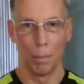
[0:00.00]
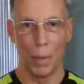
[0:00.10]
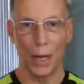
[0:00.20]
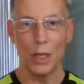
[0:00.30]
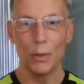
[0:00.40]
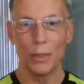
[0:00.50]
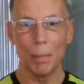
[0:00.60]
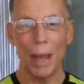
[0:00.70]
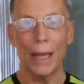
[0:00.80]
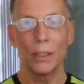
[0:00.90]
by
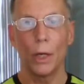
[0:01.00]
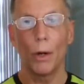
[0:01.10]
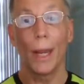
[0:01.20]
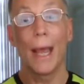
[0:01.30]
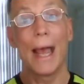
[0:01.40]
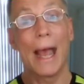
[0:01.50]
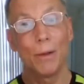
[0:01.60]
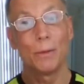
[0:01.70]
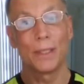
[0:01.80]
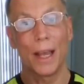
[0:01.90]
using bacteria
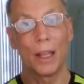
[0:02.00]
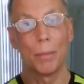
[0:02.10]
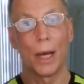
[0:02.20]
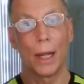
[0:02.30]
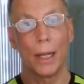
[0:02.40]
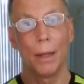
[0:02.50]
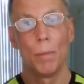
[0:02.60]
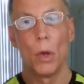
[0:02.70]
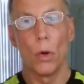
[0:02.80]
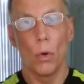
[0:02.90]
outside the body,
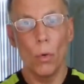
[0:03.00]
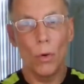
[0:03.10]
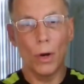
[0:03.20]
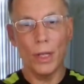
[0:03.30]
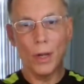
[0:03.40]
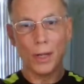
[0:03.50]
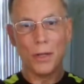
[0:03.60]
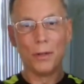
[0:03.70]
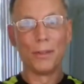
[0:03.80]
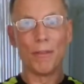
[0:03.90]
or you can
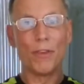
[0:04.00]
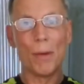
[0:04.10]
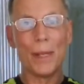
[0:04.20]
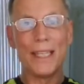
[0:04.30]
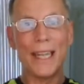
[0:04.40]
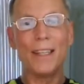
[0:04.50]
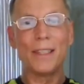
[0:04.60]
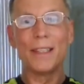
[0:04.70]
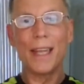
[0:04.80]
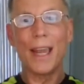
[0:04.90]
use the
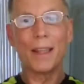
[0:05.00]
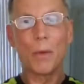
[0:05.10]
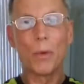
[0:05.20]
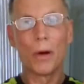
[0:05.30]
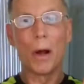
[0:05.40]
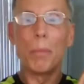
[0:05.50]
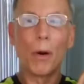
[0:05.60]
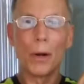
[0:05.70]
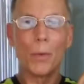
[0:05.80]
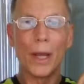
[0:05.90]
fermentation tank that we're all
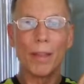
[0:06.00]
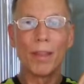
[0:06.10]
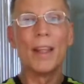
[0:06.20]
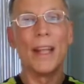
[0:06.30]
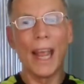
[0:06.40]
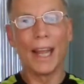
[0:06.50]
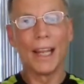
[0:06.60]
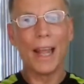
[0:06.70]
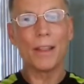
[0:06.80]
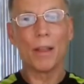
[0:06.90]
born with and
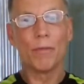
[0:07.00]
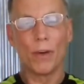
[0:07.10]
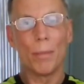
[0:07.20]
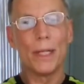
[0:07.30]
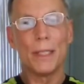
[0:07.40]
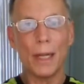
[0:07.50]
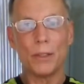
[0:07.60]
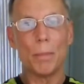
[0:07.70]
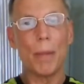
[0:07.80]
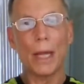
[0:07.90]
let the
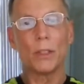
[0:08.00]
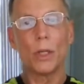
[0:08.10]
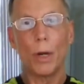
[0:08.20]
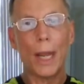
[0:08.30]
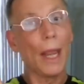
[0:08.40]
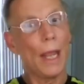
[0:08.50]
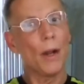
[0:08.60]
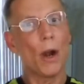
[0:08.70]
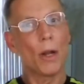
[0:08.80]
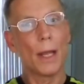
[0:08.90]
fermentation bacteria in
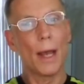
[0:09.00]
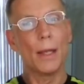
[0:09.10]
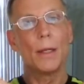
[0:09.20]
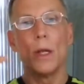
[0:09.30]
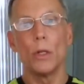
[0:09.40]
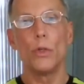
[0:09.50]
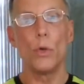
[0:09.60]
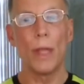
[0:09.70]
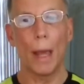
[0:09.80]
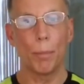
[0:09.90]
our gut
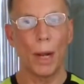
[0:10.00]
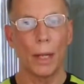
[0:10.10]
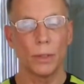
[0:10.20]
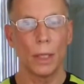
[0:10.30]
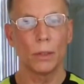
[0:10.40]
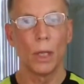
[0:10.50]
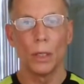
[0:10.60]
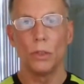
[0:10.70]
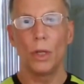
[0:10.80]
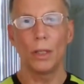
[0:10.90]
do that process
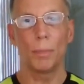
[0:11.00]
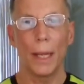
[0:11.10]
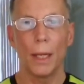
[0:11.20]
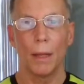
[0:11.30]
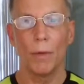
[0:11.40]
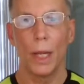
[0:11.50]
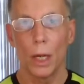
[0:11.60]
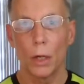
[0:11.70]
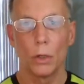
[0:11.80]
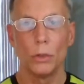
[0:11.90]
just by giving it
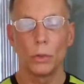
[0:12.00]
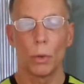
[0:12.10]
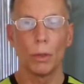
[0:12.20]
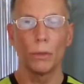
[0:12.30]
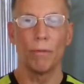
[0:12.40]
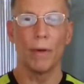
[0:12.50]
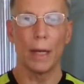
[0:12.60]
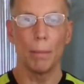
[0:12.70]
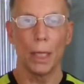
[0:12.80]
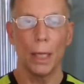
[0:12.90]
a good source of
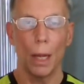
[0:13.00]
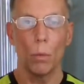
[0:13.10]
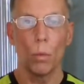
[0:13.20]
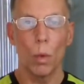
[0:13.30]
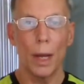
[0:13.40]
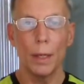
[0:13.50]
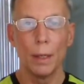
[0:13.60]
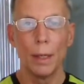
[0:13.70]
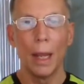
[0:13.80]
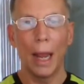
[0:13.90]
vitamin K
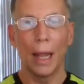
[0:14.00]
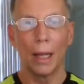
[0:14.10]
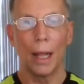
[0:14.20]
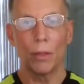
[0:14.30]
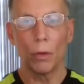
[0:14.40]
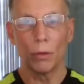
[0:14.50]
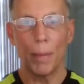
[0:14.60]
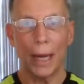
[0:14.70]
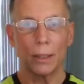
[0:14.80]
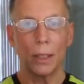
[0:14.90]
one and let those
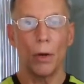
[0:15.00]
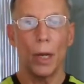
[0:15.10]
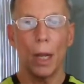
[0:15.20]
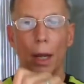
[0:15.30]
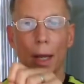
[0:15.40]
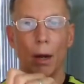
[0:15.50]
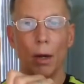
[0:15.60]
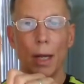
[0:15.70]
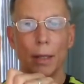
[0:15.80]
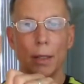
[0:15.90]
bacteria in our
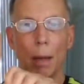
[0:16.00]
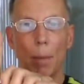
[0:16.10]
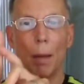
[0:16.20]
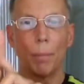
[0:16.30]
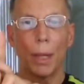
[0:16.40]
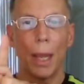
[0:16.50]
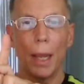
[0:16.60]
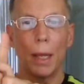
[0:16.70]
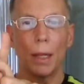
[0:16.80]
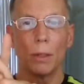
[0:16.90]
gut come up
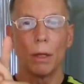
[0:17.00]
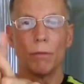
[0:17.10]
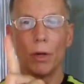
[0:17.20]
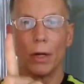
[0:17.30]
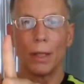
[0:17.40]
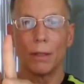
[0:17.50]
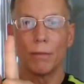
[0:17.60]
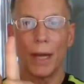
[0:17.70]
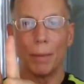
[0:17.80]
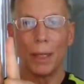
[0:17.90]
and convert it to
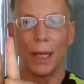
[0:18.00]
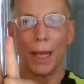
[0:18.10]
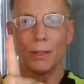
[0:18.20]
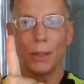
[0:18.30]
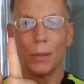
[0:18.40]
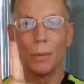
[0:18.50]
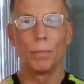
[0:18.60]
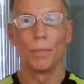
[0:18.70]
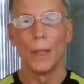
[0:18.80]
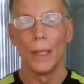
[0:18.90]
vitamin K two.